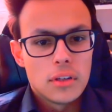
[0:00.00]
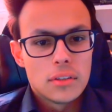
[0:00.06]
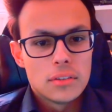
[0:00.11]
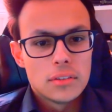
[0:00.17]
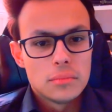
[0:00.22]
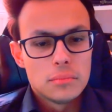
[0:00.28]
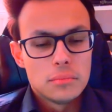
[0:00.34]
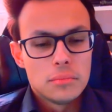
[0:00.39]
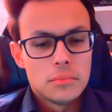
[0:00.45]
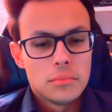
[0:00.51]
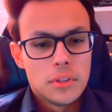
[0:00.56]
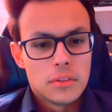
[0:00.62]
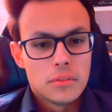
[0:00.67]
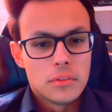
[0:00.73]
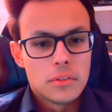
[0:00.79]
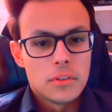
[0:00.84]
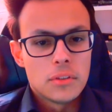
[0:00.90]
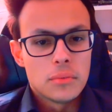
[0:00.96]
it
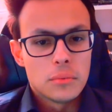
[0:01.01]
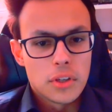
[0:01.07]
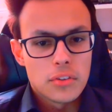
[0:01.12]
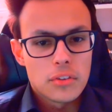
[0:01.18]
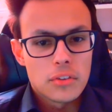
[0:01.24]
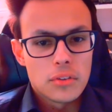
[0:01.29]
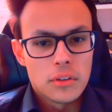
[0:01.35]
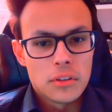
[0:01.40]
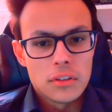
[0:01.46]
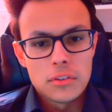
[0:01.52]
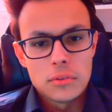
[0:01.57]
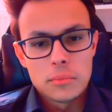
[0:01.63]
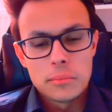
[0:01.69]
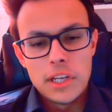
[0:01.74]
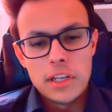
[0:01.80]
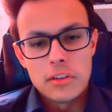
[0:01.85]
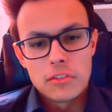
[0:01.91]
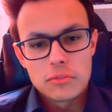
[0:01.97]
was on the domain of
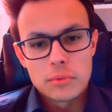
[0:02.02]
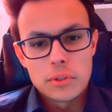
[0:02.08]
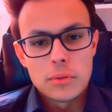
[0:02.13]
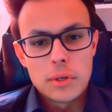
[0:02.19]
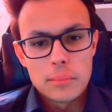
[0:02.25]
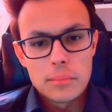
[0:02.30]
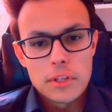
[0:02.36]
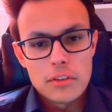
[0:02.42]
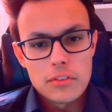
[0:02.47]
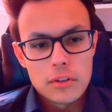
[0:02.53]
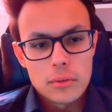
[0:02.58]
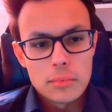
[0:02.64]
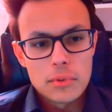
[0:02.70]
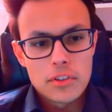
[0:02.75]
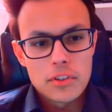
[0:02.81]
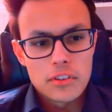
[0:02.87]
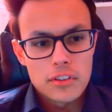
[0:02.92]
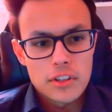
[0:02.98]
my web developers and
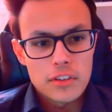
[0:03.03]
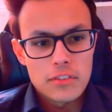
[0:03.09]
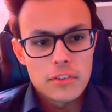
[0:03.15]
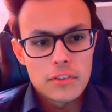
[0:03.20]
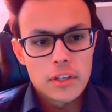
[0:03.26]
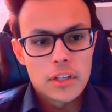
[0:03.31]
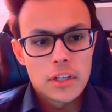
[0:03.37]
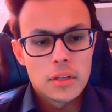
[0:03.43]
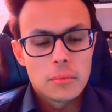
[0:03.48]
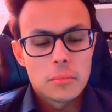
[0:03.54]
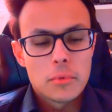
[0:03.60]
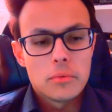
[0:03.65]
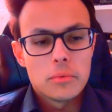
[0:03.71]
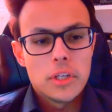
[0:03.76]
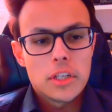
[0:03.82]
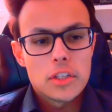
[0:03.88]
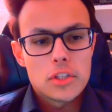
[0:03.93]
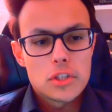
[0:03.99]
stuff like that, but we
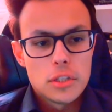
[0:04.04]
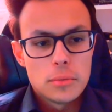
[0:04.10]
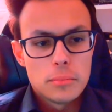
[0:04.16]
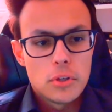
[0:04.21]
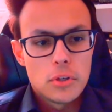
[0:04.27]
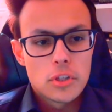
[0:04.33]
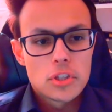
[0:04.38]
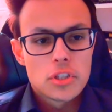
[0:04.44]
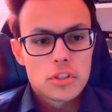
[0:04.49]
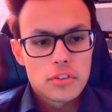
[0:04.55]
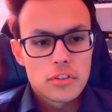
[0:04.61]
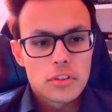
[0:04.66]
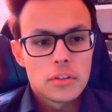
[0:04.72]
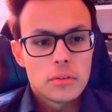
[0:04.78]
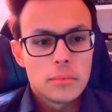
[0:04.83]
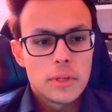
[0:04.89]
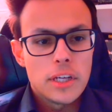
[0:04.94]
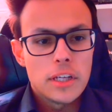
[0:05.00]
actually purchased the
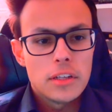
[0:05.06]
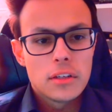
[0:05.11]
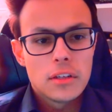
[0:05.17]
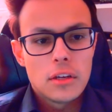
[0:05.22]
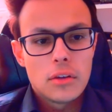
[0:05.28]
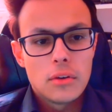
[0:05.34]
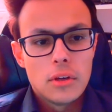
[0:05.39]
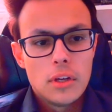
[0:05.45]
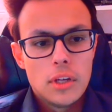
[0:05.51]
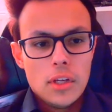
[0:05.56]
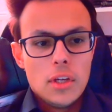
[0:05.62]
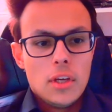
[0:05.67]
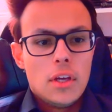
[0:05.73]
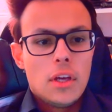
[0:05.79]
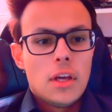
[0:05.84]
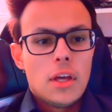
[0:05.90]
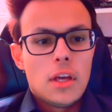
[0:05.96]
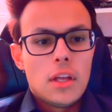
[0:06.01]
domain now
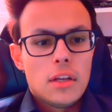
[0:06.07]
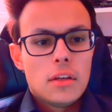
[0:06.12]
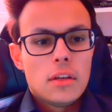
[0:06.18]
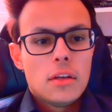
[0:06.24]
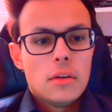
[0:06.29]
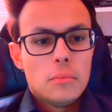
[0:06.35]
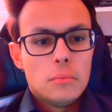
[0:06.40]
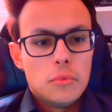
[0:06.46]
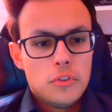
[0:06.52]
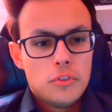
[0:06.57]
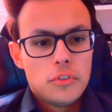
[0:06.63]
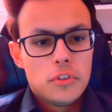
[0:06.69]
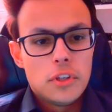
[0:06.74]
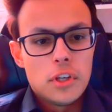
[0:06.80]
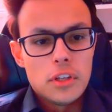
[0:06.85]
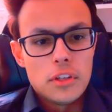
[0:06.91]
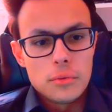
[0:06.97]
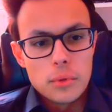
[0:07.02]
and moved the
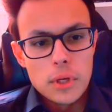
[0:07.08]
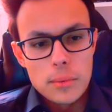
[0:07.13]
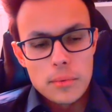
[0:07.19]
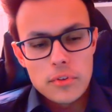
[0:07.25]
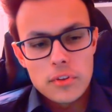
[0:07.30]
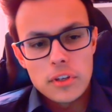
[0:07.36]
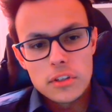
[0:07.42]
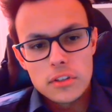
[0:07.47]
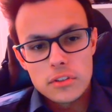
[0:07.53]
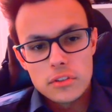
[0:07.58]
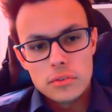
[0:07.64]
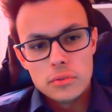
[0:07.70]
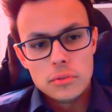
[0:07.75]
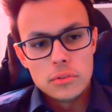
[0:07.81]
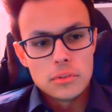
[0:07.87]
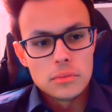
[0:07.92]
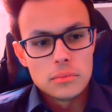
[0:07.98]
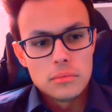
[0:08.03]
website to
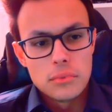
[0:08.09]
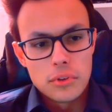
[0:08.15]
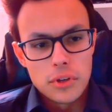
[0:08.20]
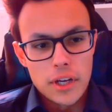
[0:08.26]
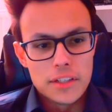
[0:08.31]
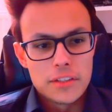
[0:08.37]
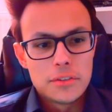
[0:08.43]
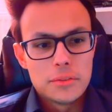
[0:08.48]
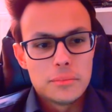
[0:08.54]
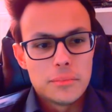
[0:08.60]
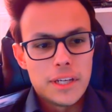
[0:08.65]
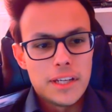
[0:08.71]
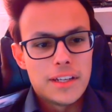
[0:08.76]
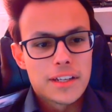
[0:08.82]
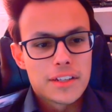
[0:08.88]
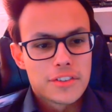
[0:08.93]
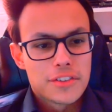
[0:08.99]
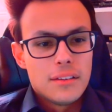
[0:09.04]
the right domain
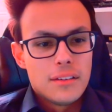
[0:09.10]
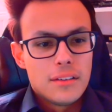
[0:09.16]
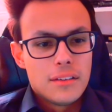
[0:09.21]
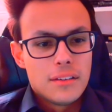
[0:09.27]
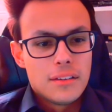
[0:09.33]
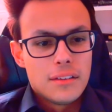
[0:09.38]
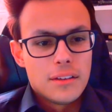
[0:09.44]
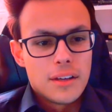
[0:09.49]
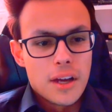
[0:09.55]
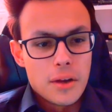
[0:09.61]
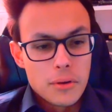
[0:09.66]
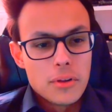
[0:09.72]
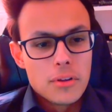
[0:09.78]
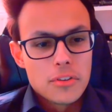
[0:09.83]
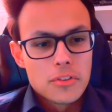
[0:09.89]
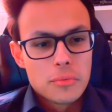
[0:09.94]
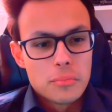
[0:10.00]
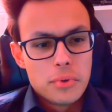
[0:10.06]
actually. I will also
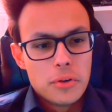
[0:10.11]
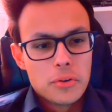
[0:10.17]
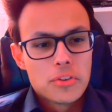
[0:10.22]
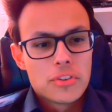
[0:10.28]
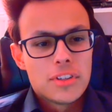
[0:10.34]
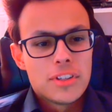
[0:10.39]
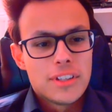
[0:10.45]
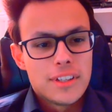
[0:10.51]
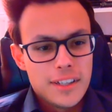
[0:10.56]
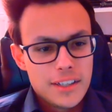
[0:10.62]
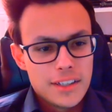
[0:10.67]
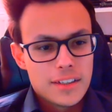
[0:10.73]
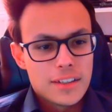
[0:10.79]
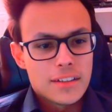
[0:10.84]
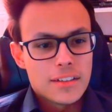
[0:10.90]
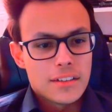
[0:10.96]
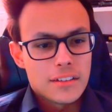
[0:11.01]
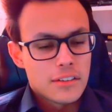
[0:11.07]
post a link and
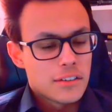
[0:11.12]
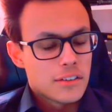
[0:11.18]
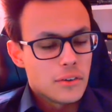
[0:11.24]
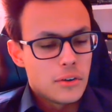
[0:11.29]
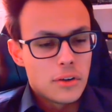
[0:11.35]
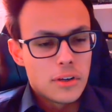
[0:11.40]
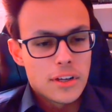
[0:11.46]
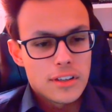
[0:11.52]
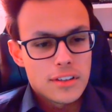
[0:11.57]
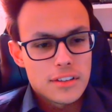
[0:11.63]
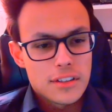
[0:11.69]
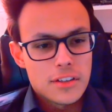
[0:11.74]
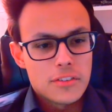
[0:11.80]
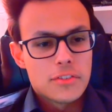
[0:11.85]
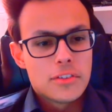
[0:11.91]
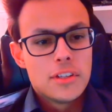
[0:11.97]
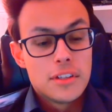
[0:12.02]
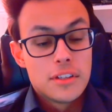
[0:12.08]
all that stuff in the
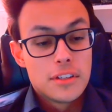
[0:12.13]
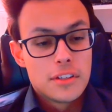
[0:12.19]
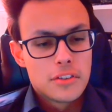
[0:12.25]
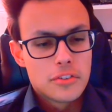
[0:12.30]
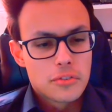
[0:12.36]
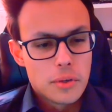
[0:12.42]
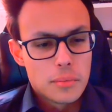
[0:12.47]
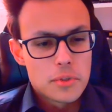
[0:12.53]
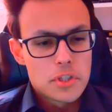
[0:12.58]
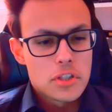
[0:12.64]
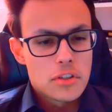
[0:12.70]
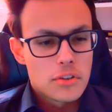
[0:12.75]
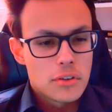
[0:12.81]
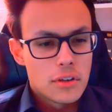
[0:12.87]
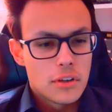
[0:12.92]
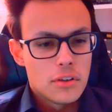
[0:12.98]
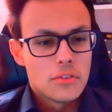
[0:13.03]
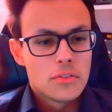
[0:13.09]
description if
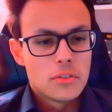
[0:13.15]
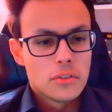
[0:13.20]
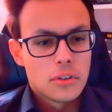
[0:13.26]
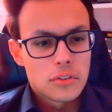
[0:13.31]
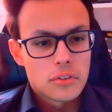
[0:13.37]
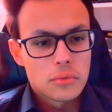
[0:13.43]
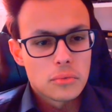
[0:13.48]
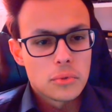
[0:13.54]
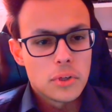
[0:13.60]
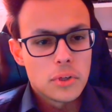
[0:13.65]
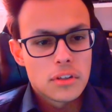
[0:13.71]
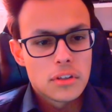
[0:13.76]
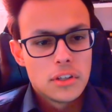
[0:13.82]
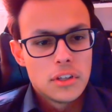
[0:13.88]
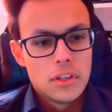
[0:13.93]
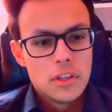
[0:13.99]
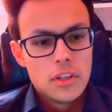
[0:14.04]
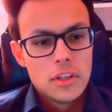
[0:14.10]
you also want
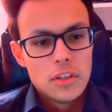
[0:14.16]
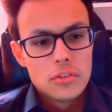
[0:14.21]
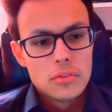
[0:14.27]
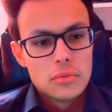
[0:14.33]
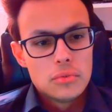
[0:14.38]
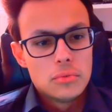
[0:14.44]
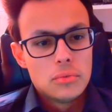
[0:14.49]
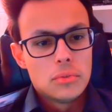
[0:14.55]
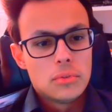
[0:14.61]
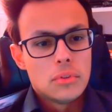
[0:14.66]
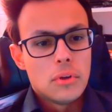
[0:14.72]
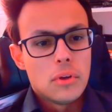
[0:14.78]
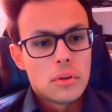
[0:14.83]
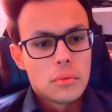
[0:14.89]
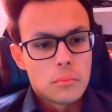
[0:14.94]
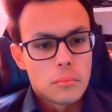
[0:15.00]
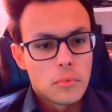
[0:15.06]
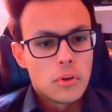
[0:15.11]
to learn
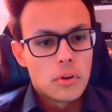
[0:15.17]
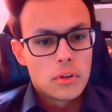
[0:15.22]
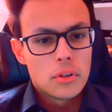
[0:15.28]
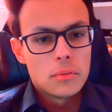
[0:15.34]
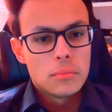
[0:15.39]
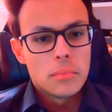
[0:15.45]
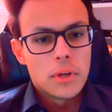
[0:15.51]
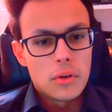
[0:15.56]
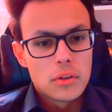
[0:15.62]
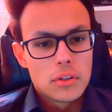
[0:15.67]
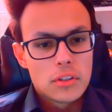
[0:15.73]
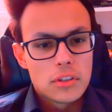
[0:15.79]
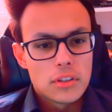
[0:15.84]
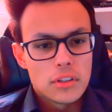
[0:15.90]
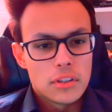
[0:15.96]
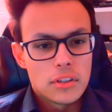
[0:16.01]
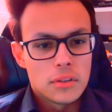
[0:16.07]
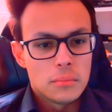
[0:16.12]
more about
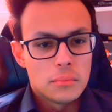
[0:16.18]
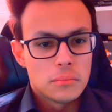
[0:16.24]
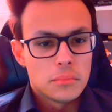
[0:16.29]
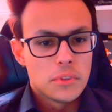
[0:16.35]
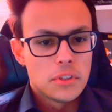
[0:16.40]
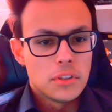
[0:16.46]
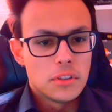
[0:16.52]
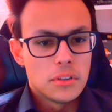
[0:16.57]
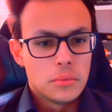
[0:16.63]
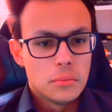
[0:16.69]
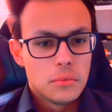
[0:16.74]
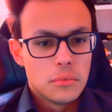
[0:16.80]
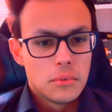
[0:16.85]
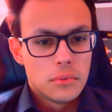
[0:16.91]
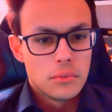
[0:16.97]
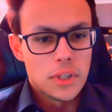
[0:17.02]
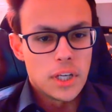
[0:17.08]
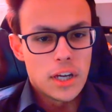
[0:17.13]
the
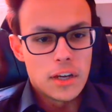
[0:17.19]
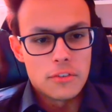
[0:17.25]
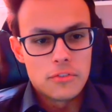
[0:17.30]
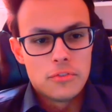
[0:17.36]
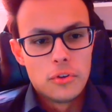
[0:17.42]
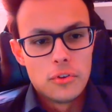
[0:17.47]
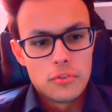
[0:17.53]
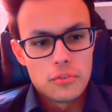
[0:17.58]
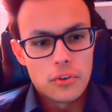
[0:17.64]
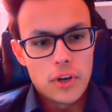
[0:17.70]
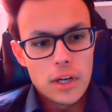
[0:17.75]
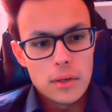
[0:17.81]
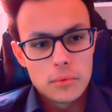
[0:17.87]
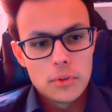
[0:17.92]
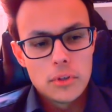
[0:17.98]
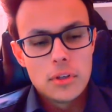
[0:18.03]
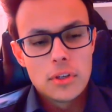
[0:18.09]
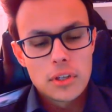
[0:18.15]
full
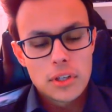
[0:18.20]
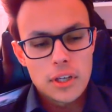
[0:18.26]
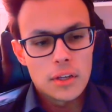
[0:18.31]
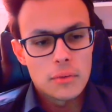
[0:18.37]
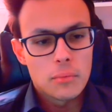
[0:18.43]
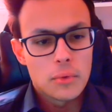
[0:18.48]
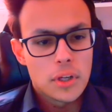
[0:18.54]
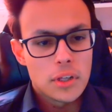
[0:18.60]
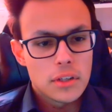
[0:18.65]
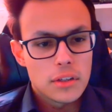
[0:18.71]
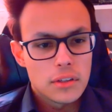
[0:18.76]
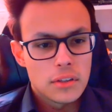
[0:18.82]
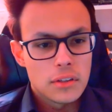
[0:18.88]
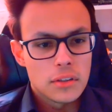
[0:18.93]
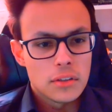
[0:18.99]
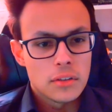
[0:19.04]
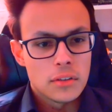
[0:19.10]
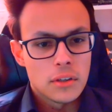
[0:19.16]
framework and what
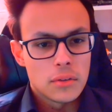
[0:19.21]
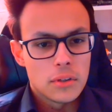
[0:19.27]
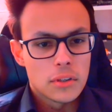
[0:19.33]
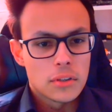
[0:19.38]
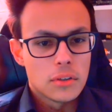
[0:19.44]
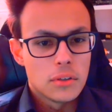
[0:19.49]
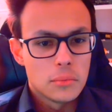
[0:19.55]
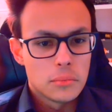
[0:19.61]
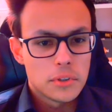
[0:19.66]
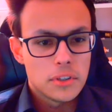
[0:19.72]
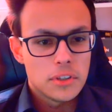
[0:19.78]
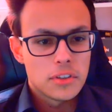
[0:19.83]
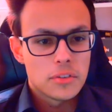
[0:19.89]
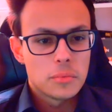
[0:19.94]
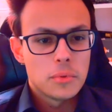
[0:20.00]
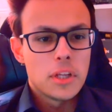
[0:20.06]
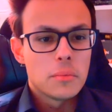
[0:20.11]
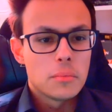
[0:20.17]
our company is like
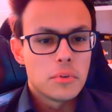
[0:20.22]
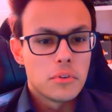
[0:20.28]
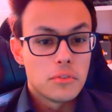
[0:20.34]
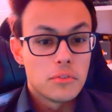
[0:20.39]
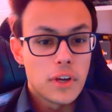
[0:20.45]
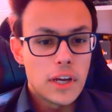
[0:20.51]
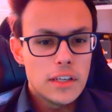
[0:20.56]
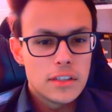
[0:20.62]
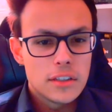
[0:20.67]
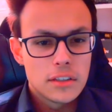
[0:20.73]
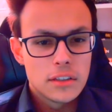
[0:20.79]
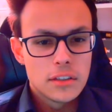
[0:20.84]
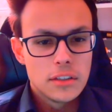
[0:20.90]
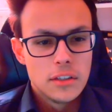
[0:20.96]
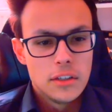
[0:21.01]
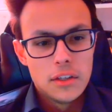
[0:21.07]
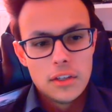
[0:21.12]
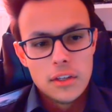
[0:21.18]
providing
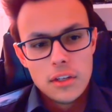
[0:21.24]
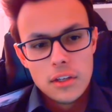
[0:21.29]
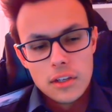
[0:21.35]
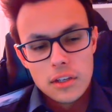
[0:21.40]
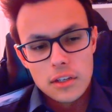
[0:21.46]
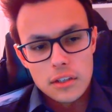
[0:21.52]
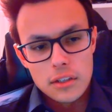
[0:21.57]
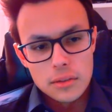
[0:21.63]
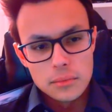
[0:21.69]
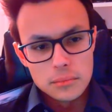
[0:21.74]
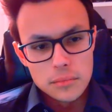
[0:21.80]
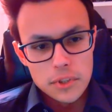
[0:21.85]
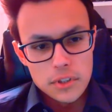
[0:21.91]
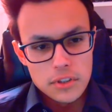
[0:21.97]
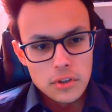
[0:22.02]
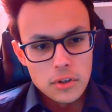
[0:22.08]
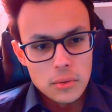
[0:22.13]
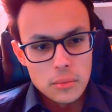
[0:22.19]
in
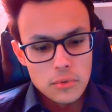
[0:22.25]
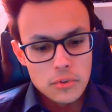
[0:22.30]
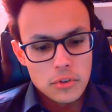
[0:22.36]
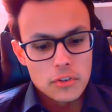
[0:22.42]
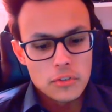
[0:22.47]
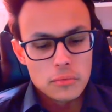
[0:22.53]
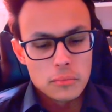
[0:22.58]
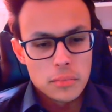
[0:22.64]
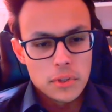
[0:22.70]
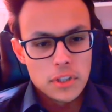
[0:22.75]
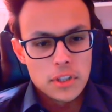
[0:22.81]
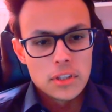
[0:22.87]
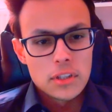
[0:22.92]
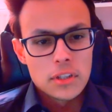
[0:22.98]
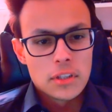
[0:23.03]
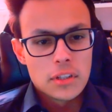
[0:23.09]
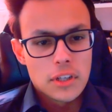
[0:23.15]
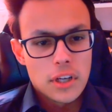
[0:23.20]
terms of building
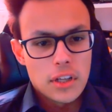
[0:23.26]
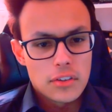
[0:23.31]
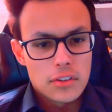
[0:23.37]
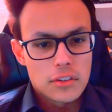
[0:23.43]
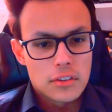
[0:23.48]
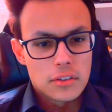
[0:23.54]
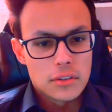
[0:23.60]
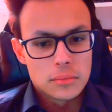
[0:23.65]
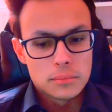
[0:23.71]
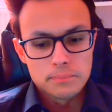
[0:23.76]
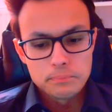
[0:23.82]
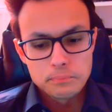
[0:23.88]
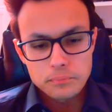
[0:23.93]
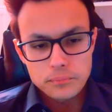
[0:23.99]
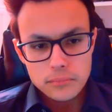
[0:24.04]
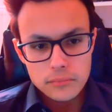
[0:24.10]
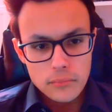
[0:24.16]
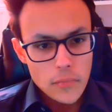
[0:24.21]
custom
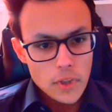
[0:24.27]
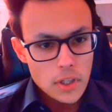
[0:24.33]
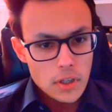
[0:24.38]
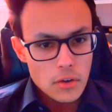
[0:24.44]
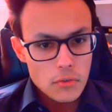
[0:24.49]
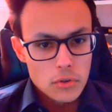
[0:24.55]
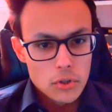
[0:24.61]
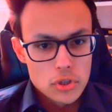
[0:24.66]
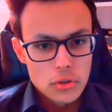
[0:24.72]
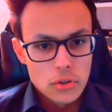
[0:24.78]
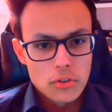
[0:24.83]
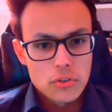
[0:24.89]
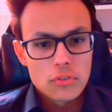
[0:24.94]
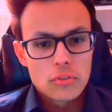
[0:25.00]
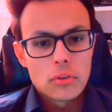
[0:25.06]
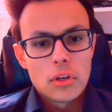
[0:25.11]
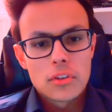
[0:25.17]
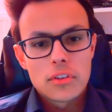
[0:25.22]
virtual stores
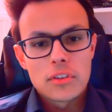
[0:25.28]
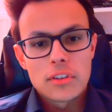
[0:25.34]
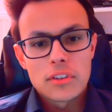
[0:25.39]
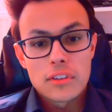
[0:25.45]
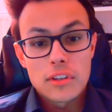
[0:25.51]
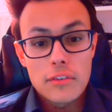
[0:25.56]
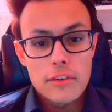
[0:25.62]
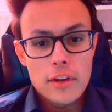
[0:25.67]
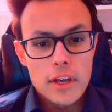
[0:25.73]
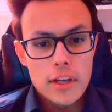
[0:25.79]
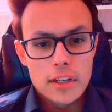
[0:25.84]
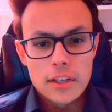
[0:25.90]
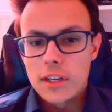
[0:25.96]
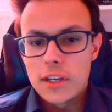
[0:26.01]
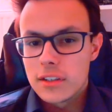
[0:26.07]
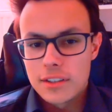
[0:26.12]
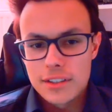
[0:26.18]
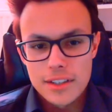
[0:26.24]
and stuff like that.
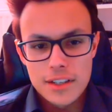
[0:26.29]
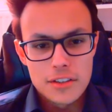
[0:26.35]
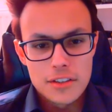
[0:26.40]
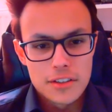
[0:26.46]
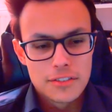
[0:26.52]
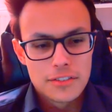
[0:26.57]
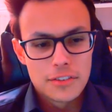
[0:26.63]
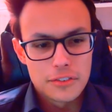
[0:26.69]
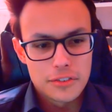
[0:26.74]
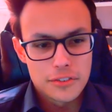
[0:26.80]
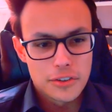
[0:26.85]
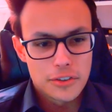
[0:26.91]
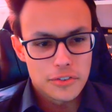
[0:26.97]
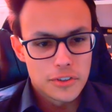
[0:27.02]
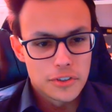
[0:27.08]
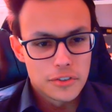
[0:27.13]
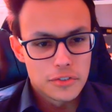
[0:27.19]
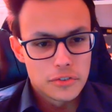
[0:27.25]
Then of course feel
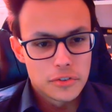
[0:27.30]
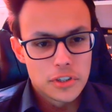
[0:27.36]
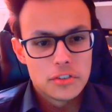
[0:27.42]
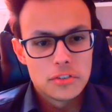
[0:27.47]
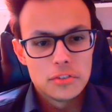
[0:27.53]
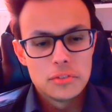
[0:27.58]
free to